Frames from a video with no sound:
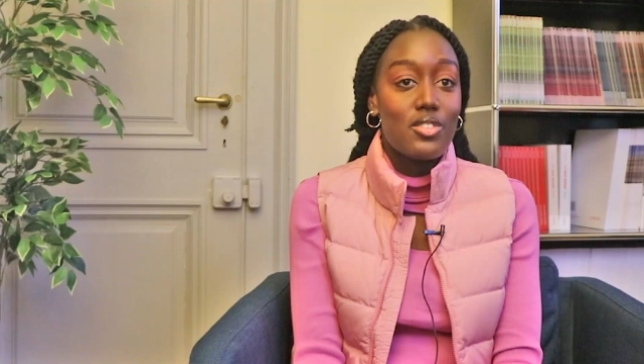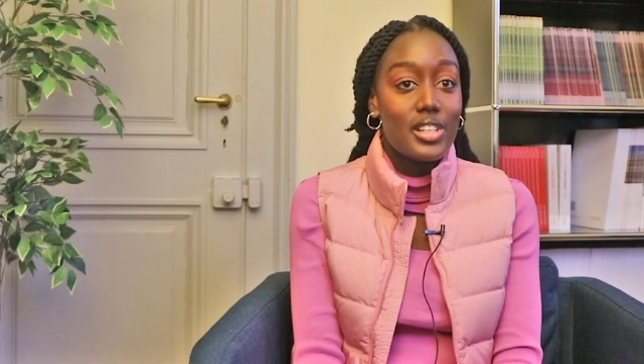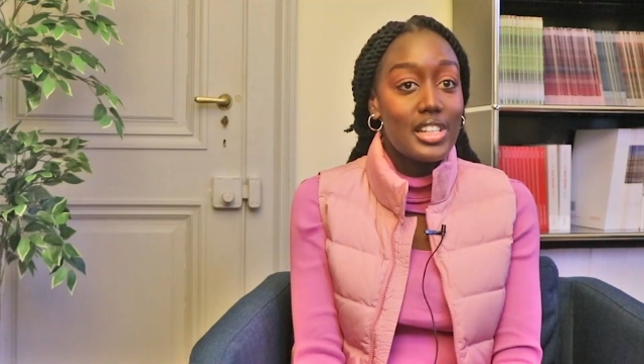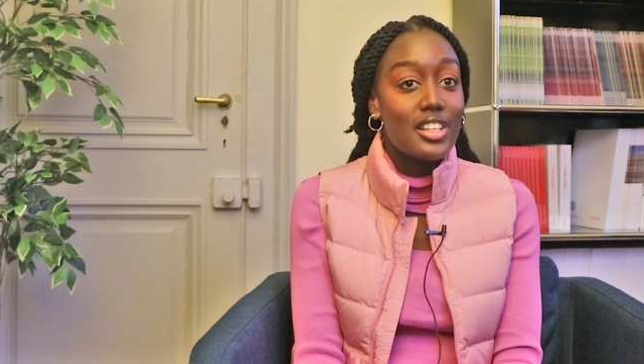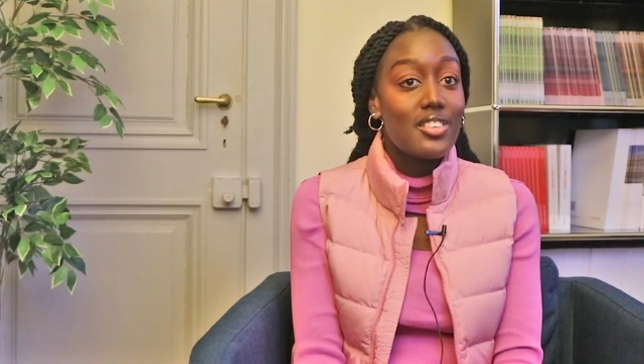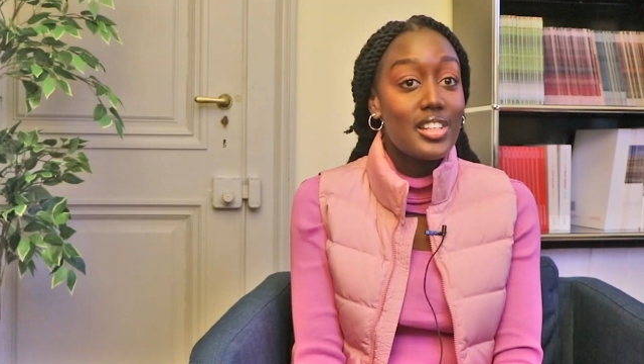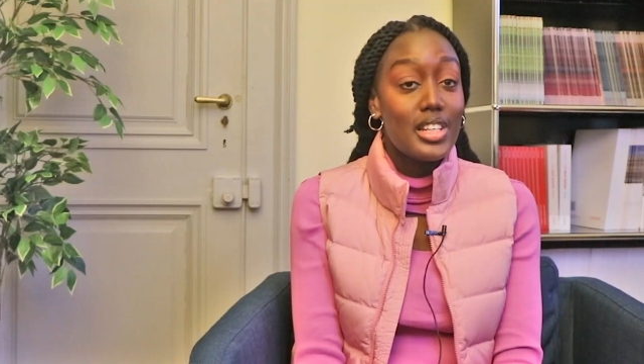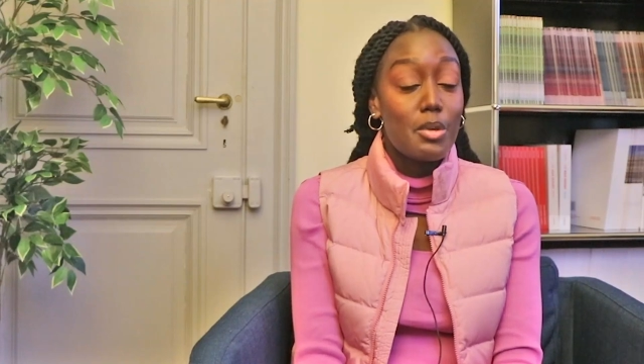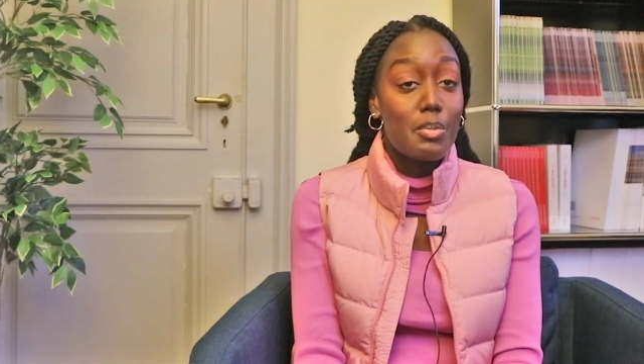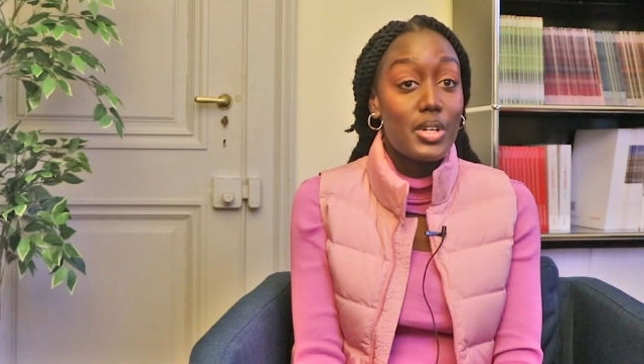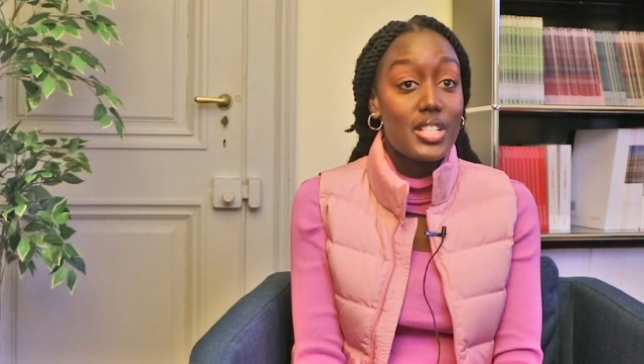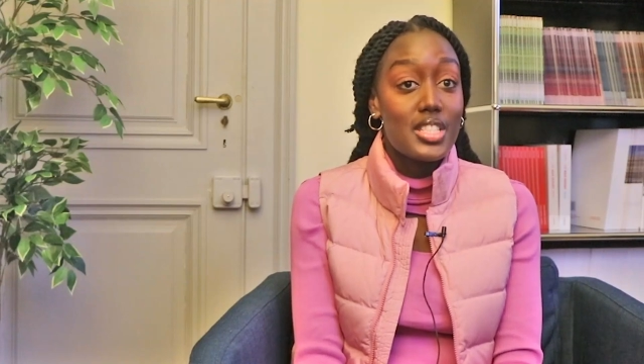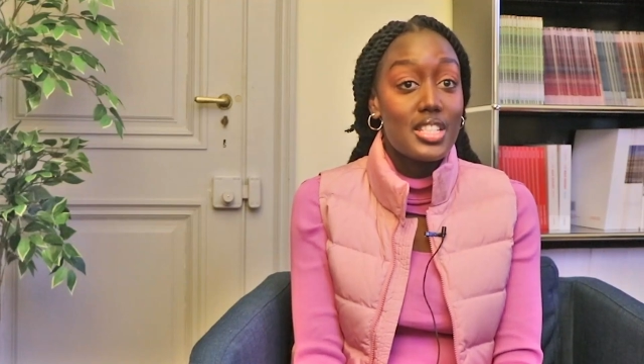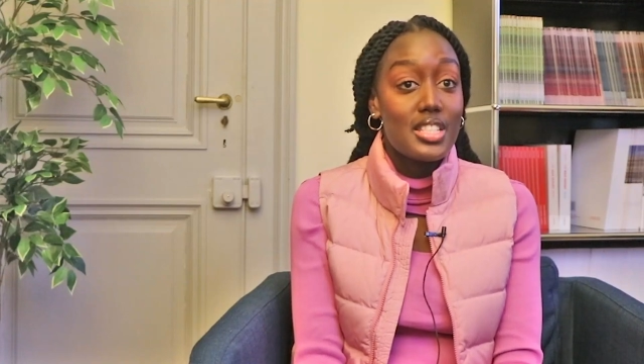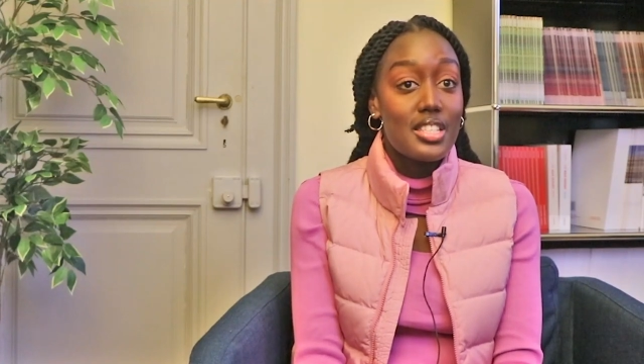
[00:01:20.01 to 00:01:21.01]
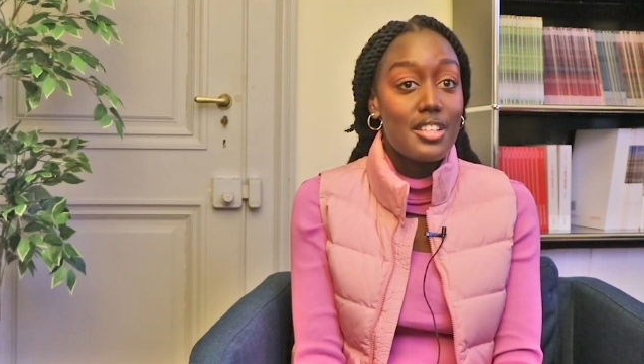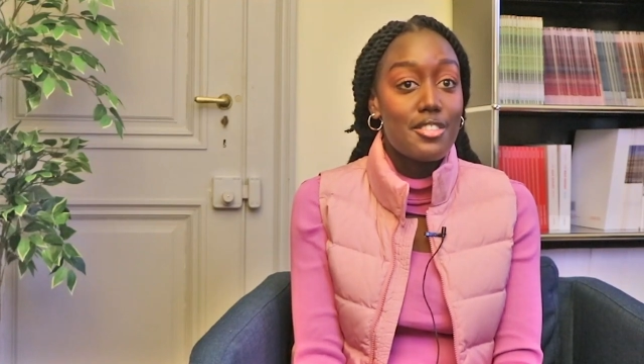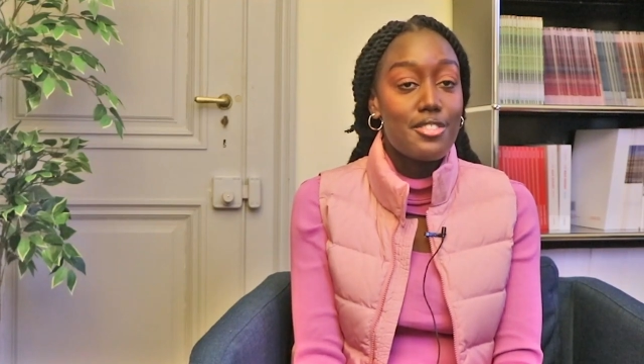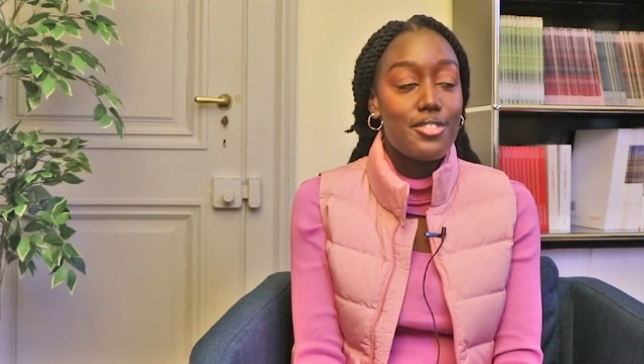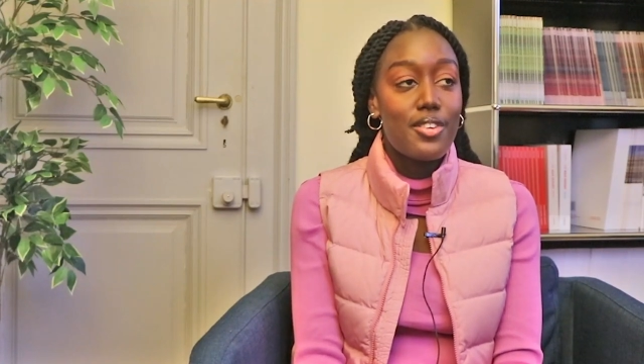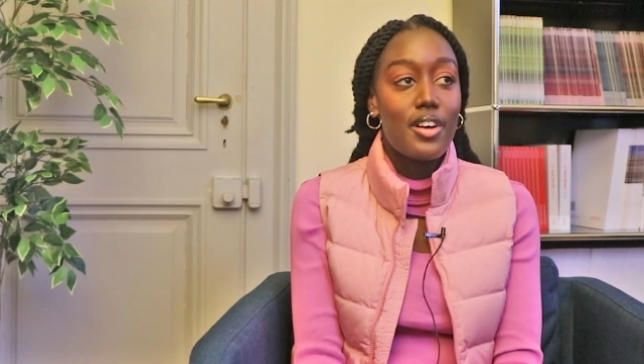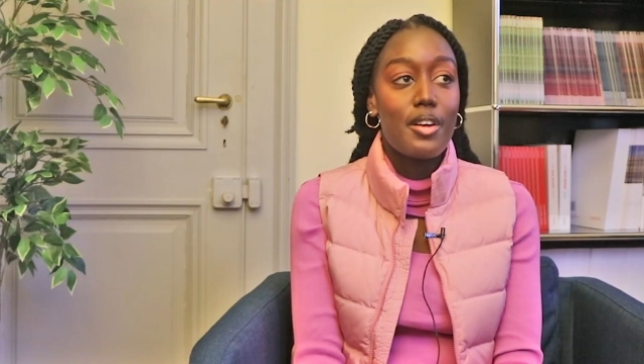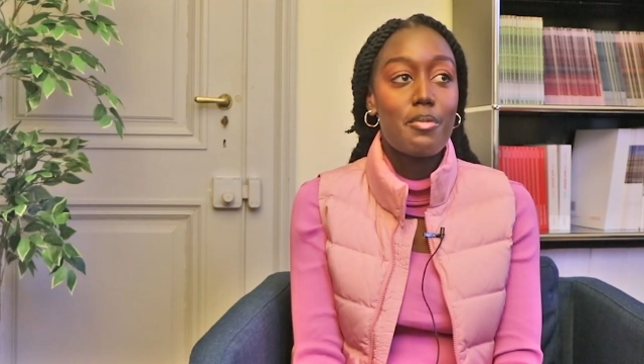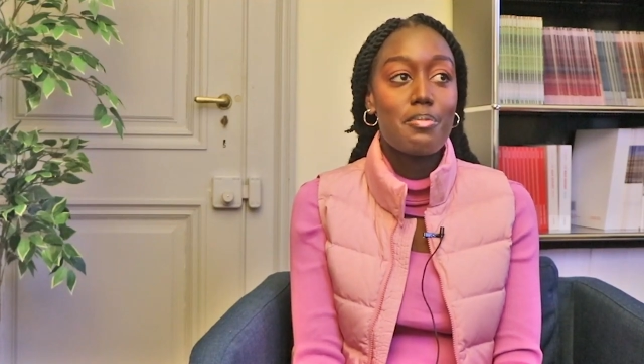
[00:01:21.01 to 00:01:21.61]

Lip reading: really, really positive.